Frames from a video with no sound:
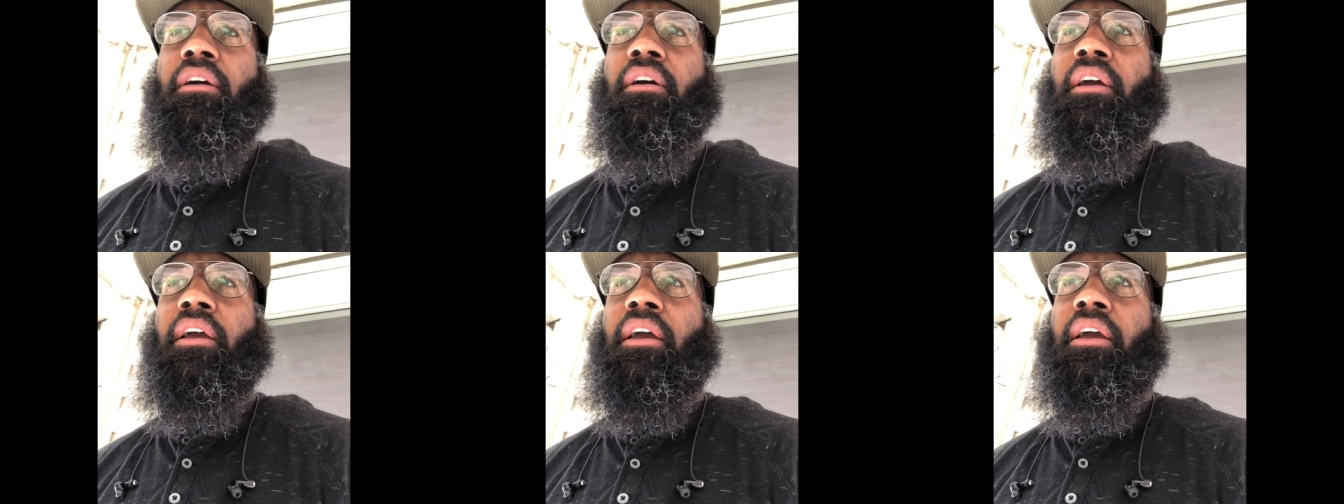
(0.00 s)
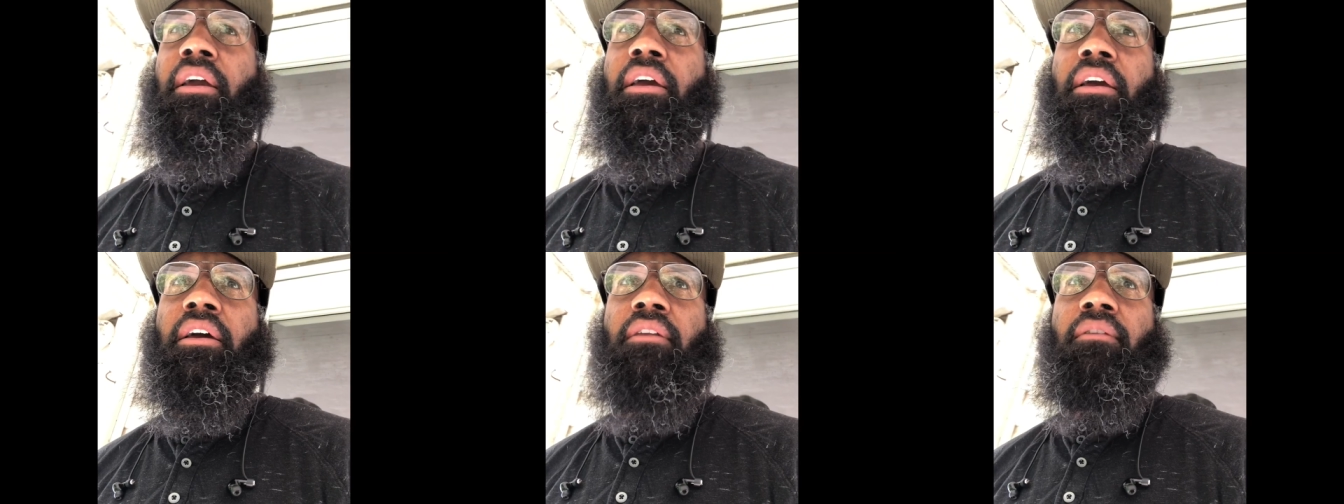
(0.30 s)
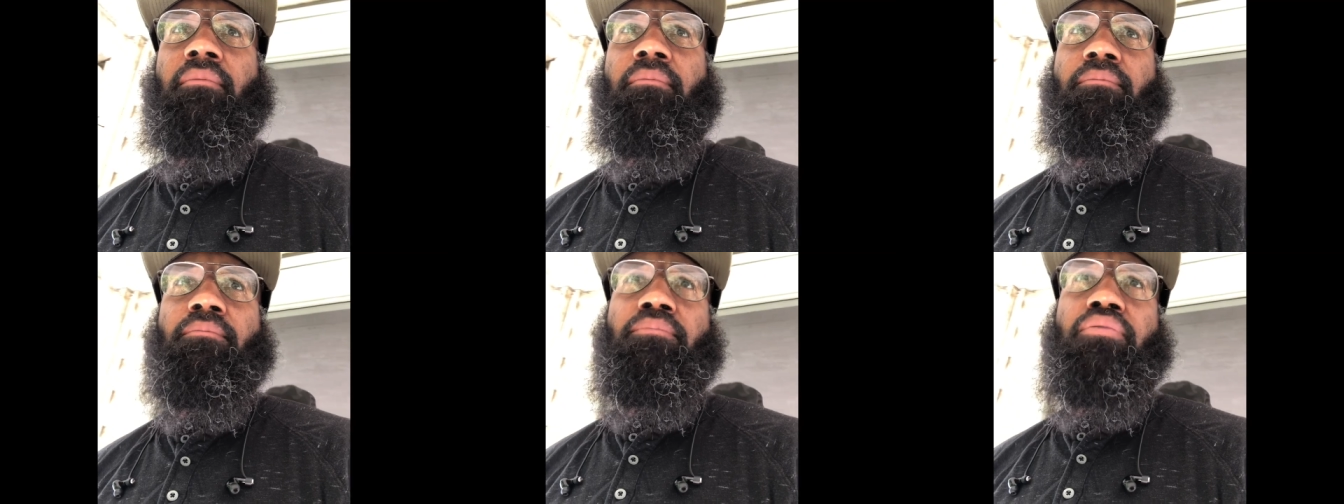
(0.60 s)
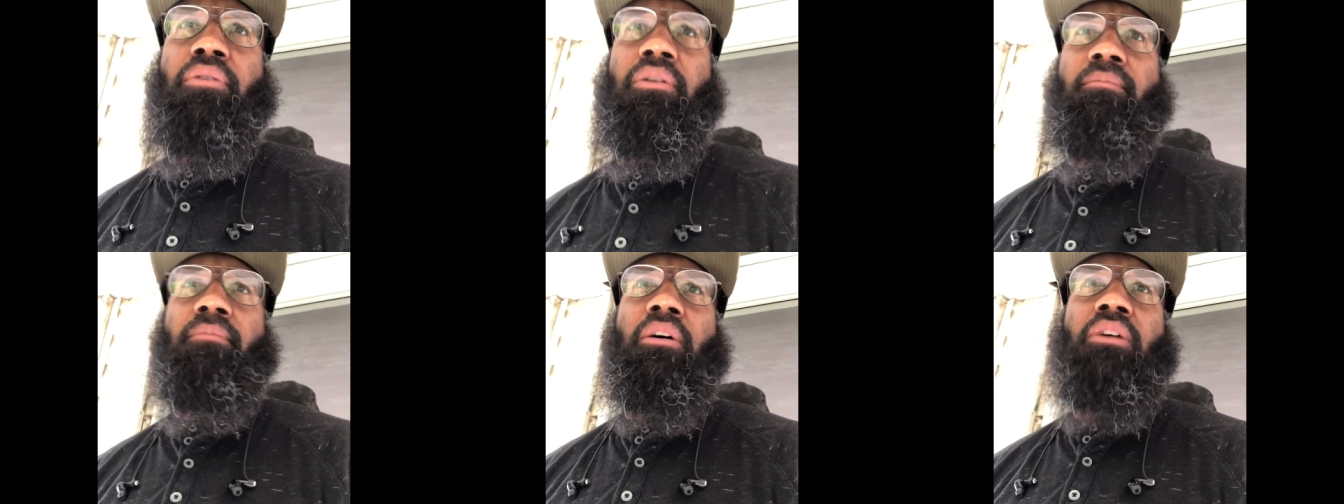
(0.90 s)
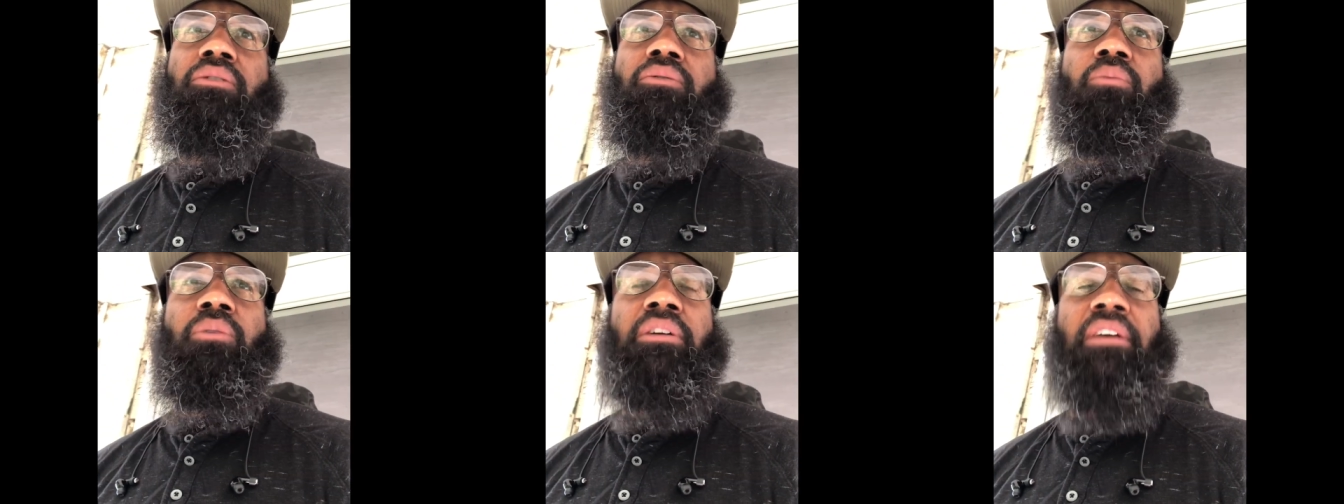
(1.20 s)
And pretty
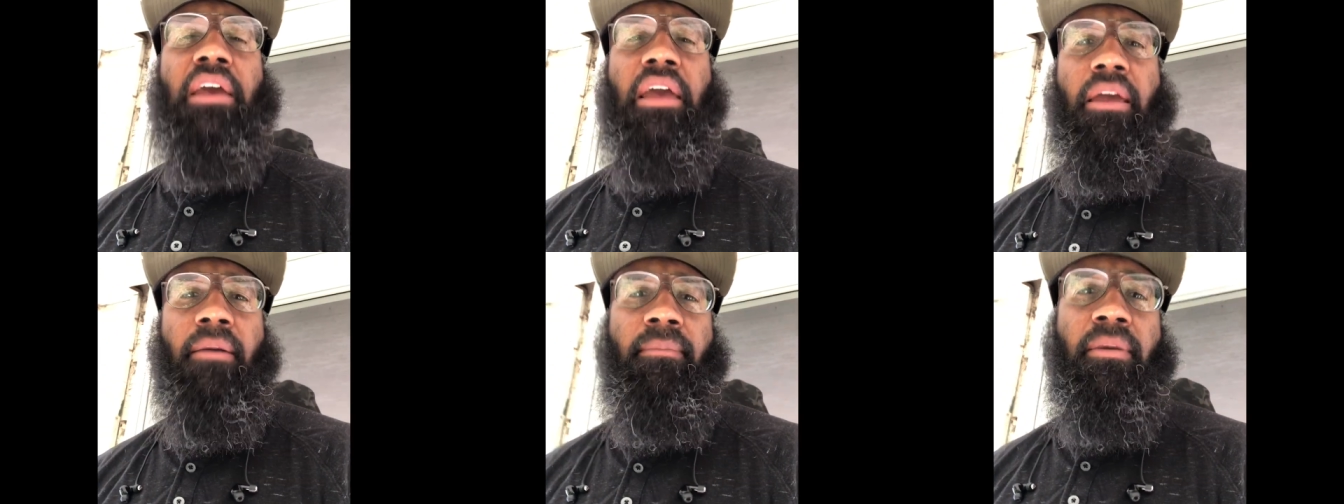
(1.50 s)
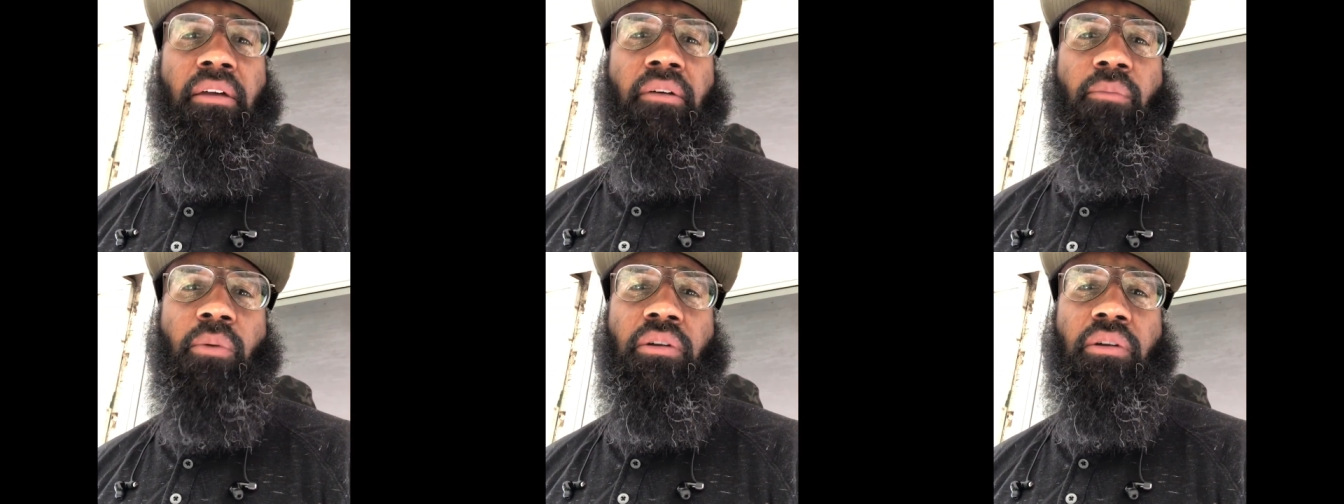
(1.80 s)
much we came in,